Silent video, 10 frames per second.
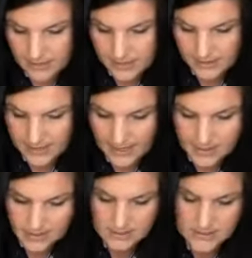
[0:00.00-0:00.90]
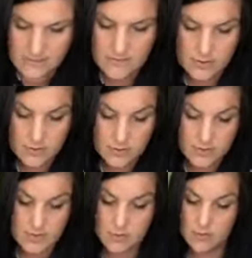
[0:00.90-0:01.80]
Now again, if you
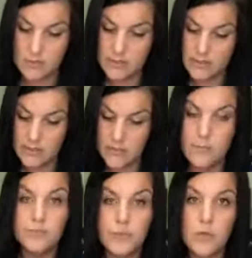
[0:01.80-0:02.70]
use this Gorilla Glue,